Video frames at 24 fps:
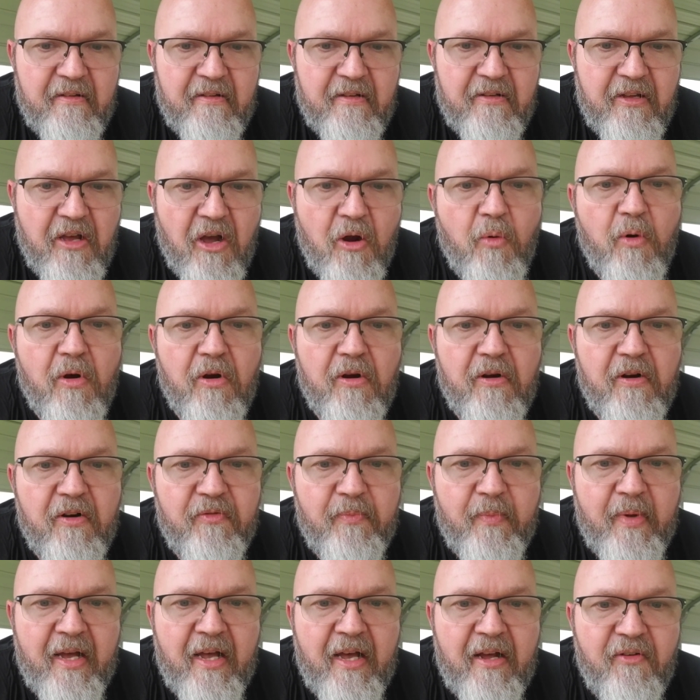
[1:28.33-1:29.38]
co-worker of
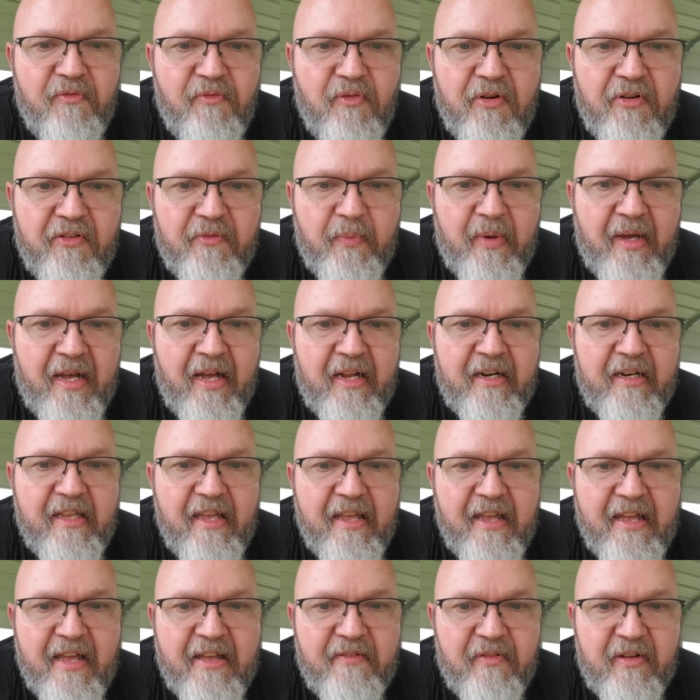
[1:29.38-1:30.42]
mine, a friend of mine,
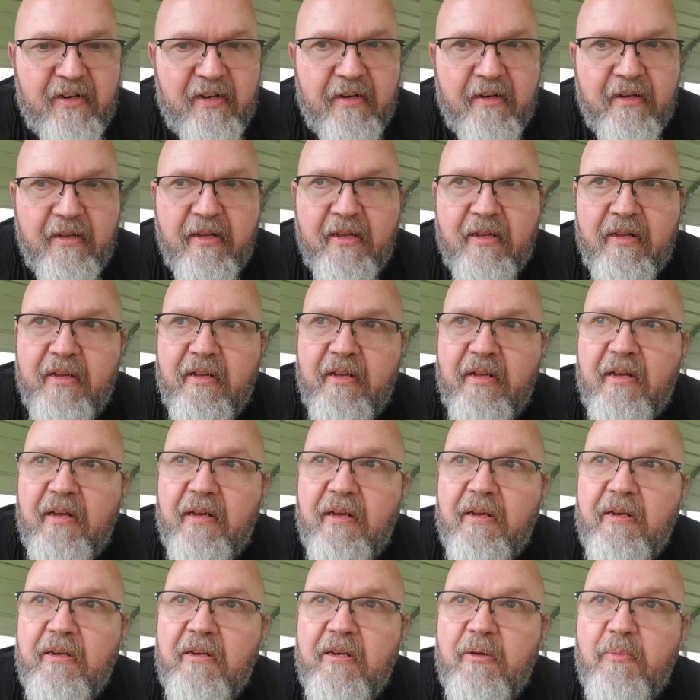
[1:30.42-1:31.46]
Kevin.
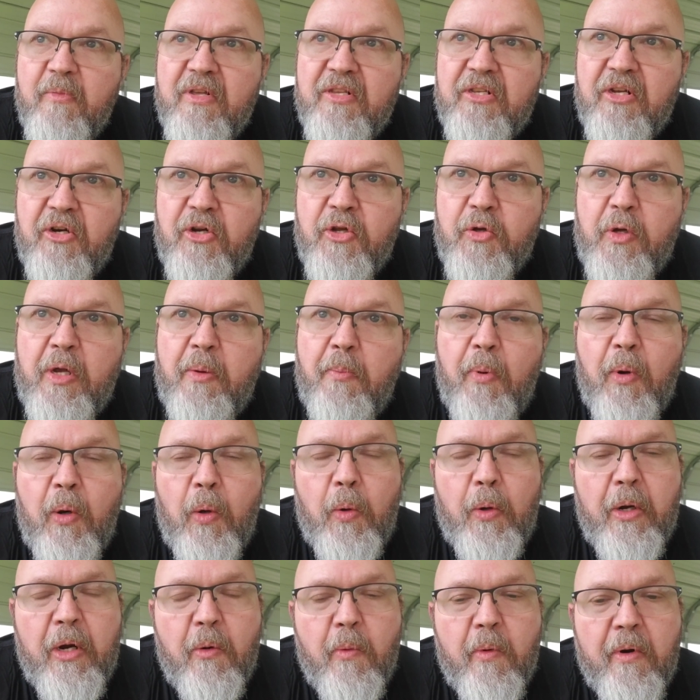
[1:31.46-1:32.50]
He's a new
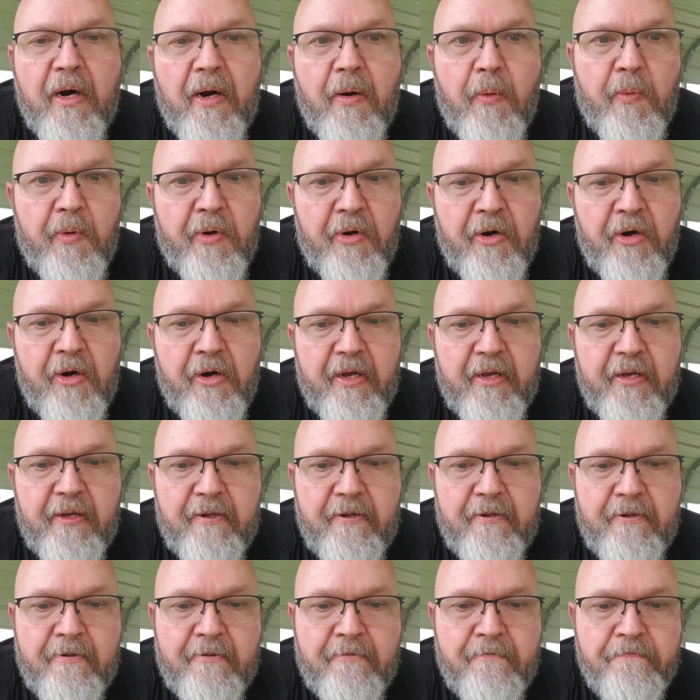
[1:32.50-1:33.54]
employee where I work.
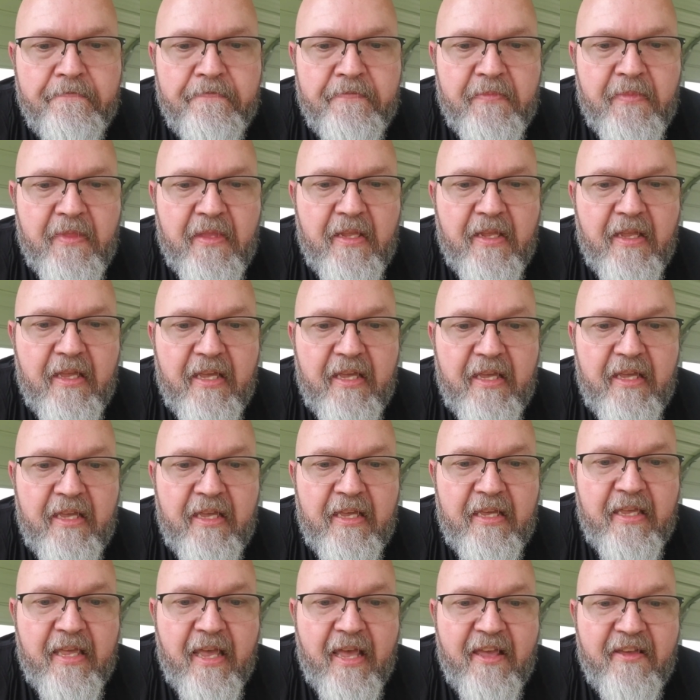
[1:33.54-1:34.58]

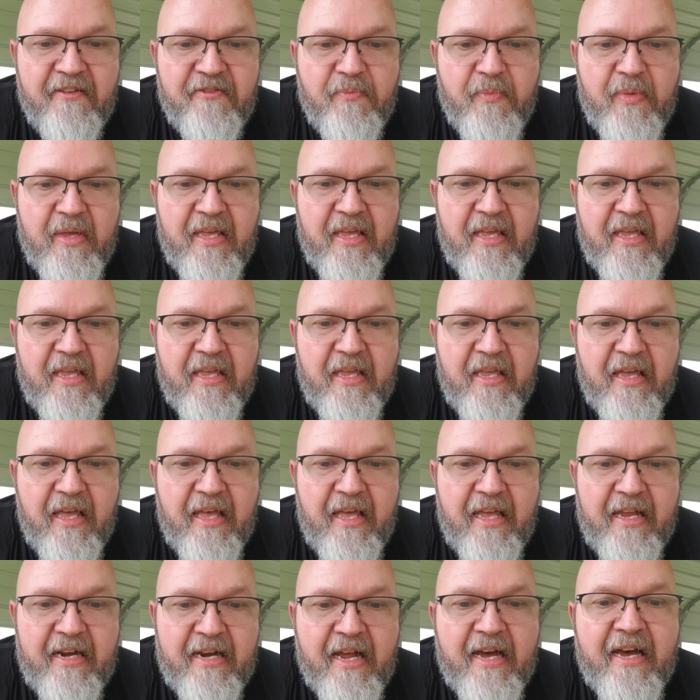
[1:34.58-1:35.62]
He gave me
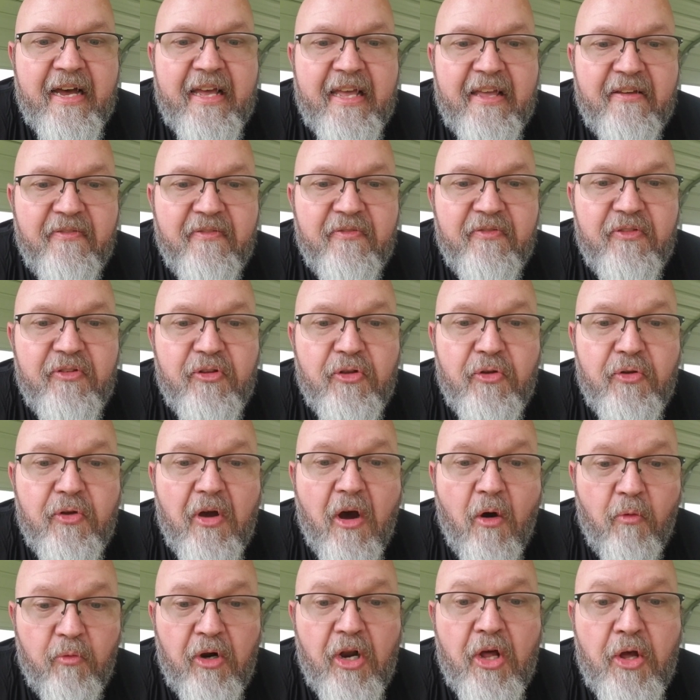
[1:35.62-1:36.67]
a knife
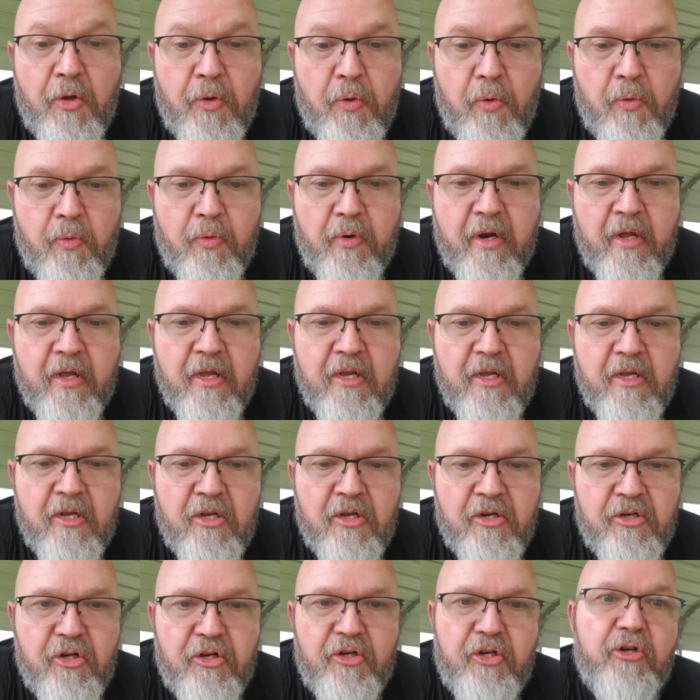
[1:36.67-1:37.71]
on loan
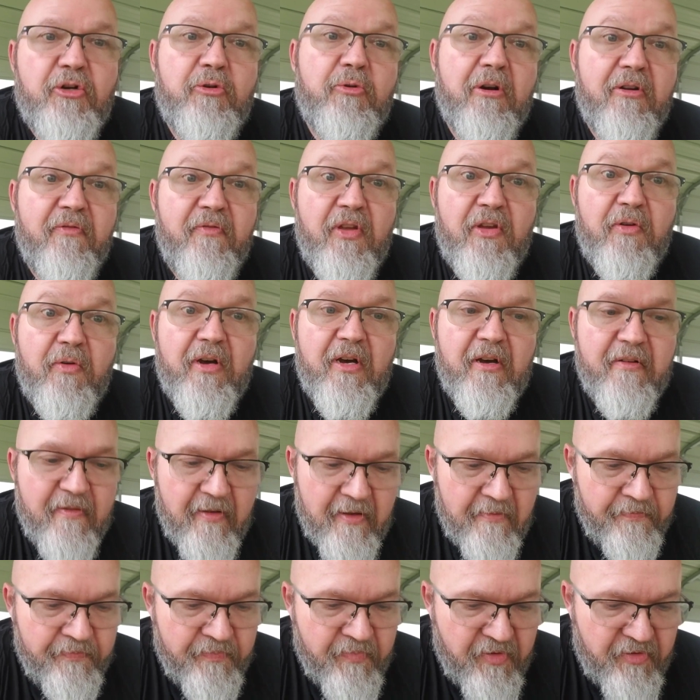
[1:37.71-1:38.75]
to do a review of.
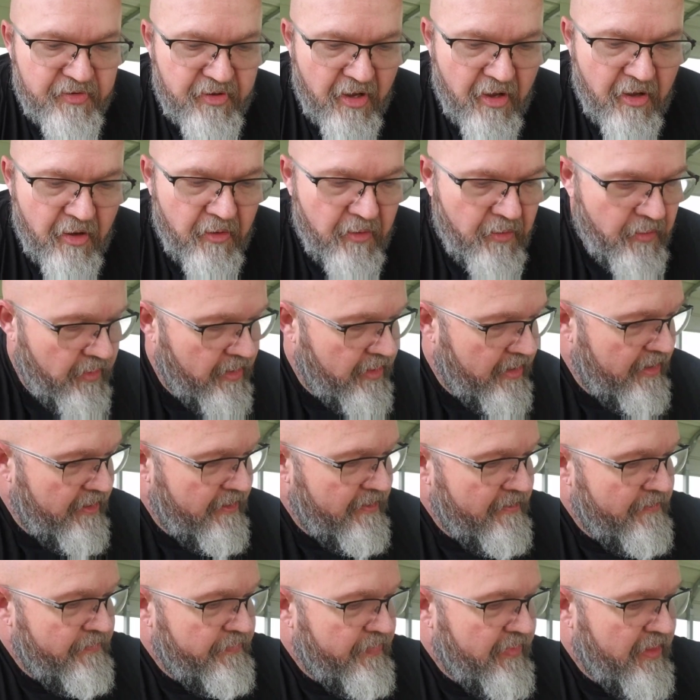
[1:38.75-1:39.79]
So
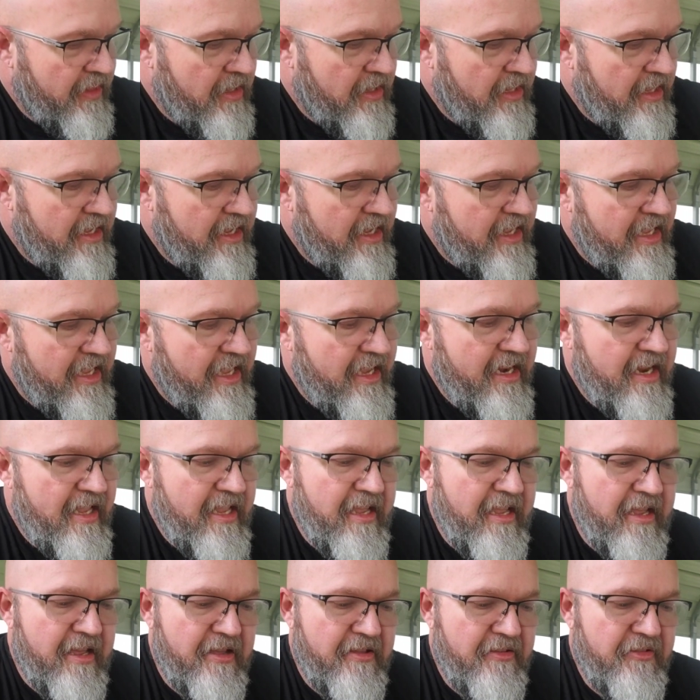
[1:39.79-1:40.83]
it
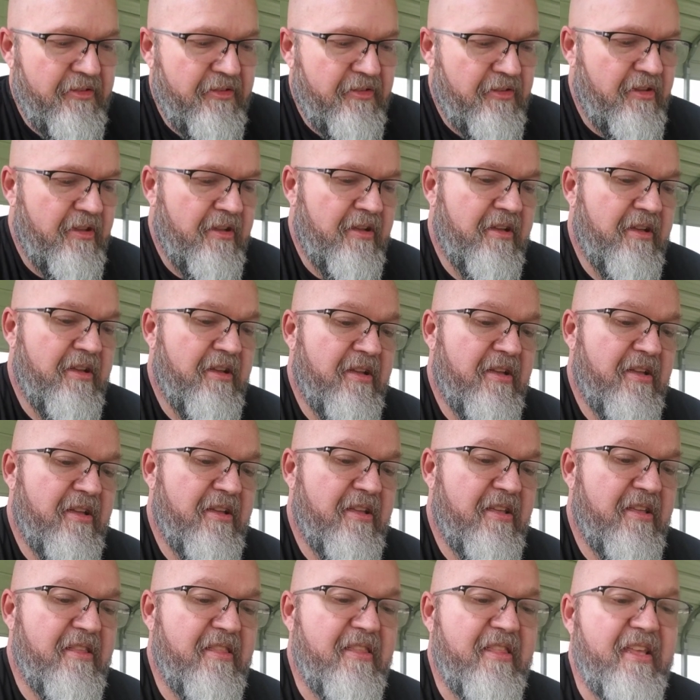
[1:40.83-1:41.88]
is
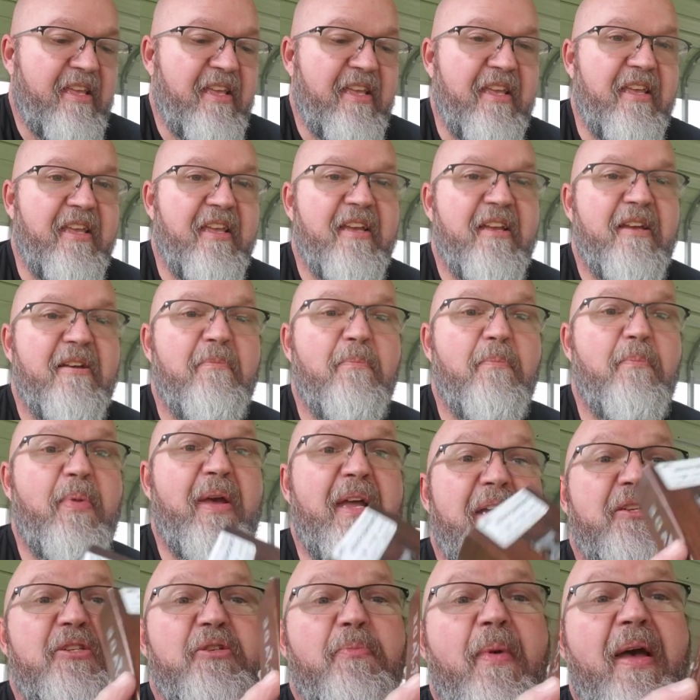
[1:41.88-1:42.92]
the
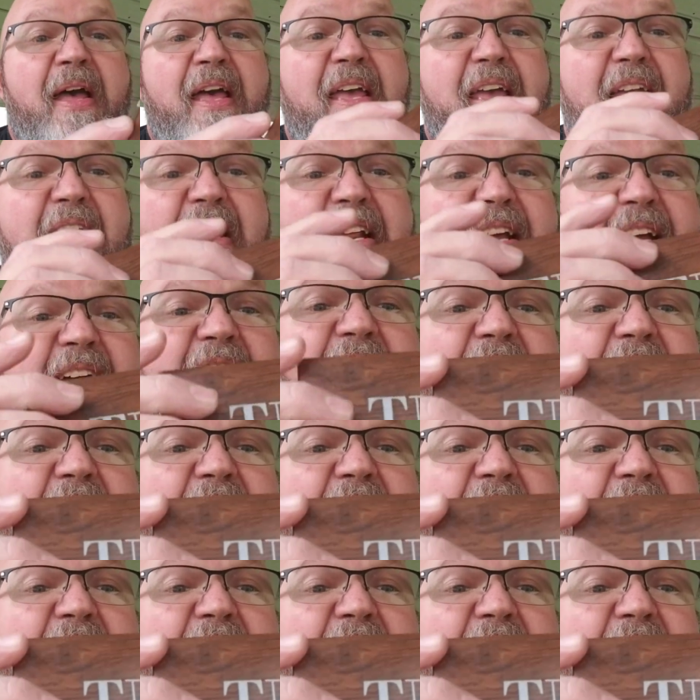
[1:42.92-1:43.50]
Benchmade